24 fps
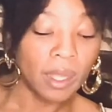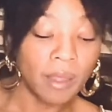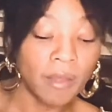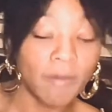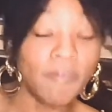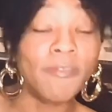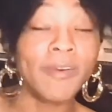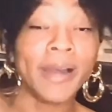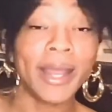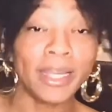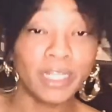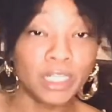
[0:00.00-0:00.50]

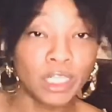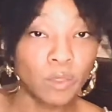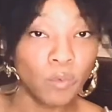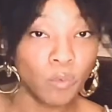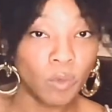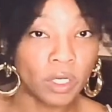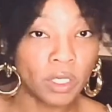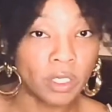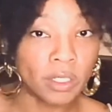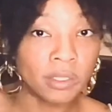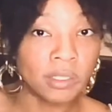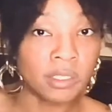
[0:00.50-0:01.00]
Fighting
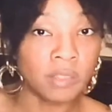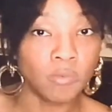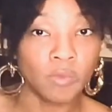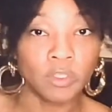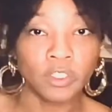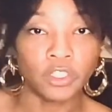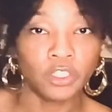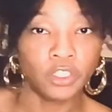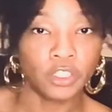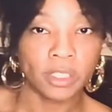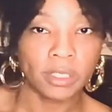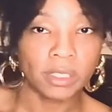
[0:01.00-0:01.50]
words,
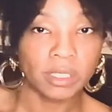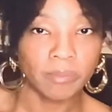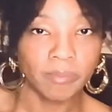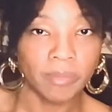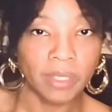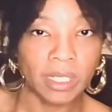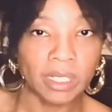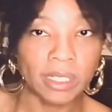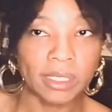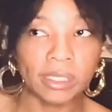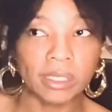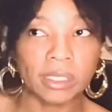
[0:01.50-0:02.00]
which just
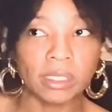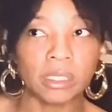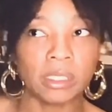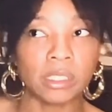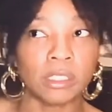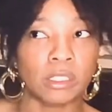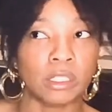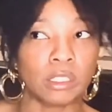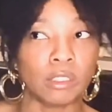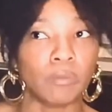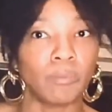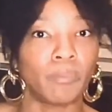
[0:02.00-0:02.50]
means,
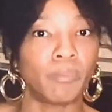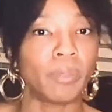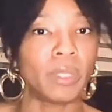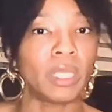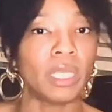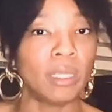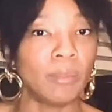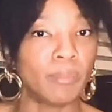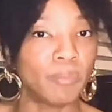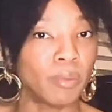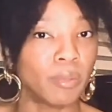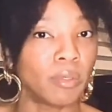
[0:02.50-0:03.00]

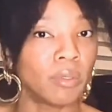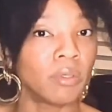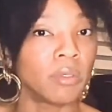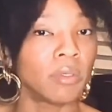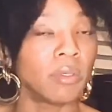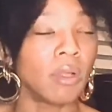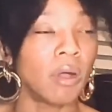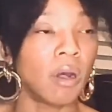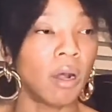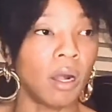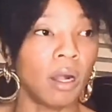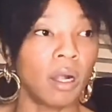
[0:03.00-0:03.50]
people
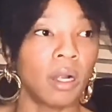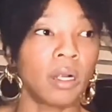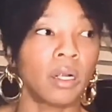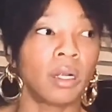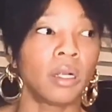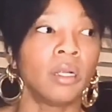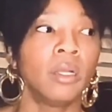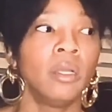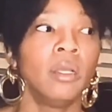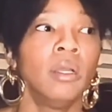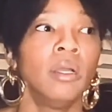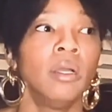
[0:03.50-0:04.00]
are
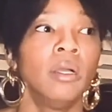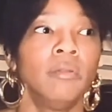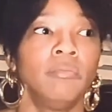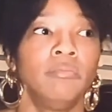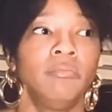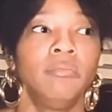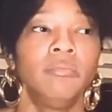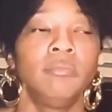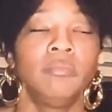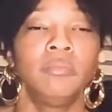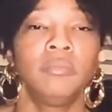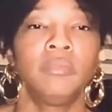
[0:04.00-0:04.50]

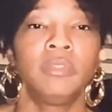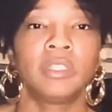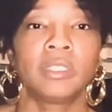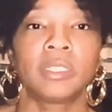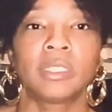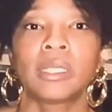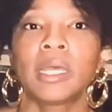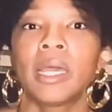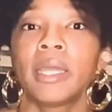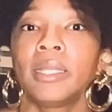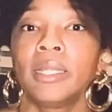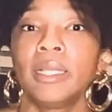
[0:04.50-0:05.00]

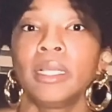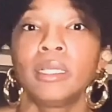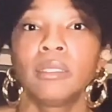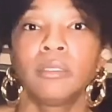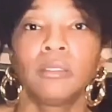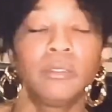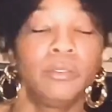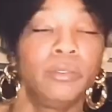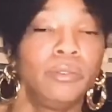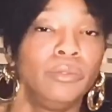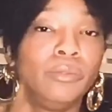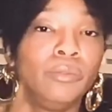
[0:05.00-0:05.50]
deciding
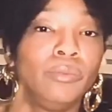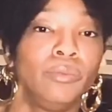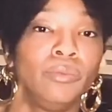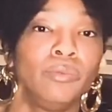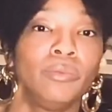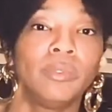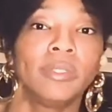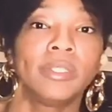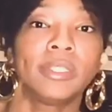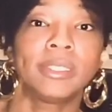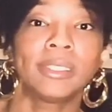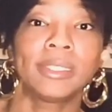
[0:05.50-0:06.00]
to
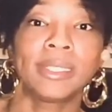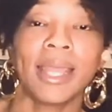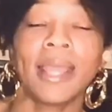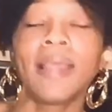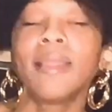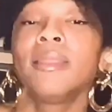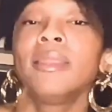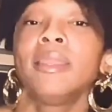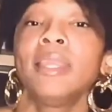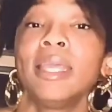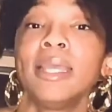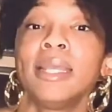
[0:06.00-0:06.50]
say
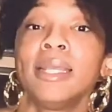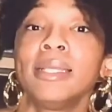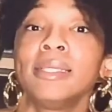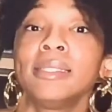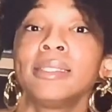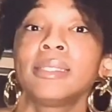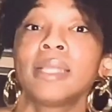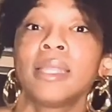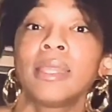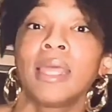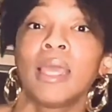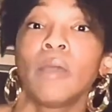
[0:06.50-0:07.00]
things
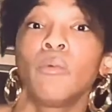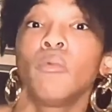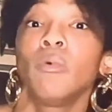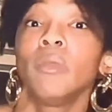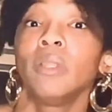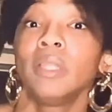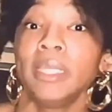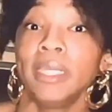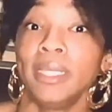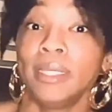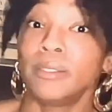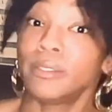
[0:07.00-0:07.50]
that will
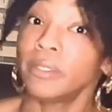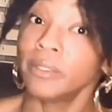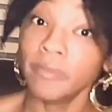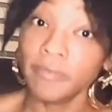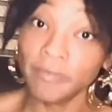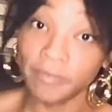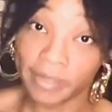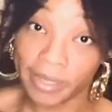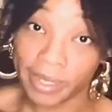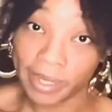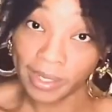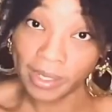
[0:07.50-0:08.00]
lead to
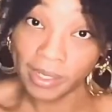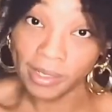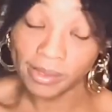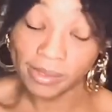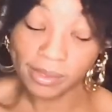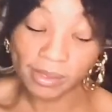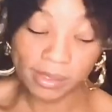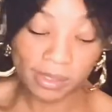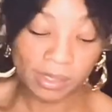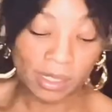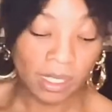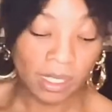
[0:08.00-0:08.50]
fights.